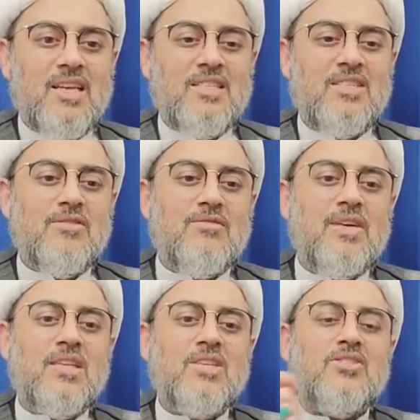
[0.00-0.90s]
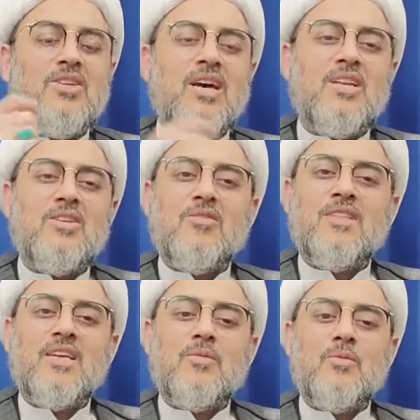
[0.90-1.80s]
is the very child of
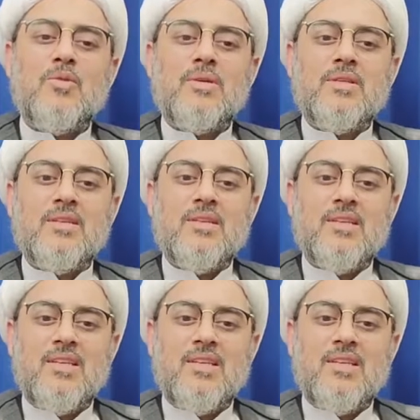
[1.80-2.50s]
that woman